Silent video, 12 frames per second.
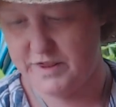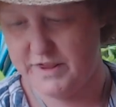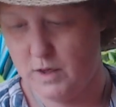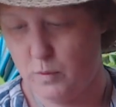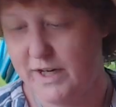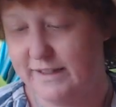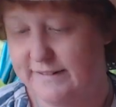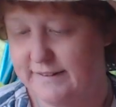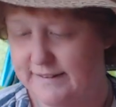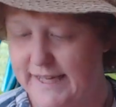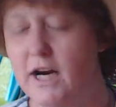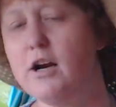when its
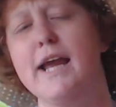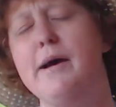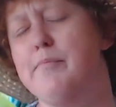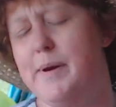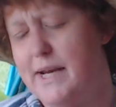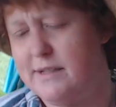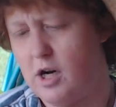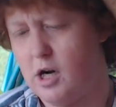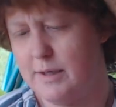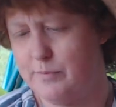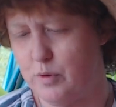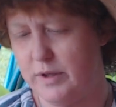scare campaign
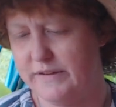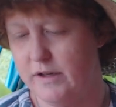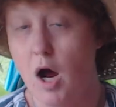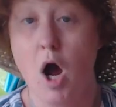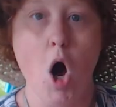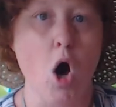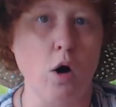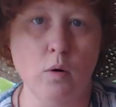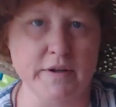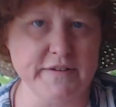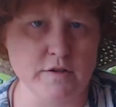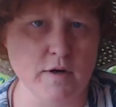talking points,
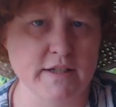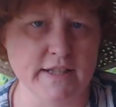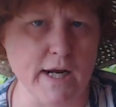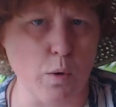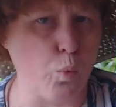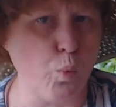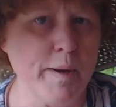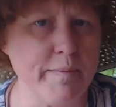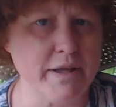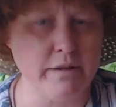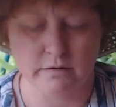always directed at women,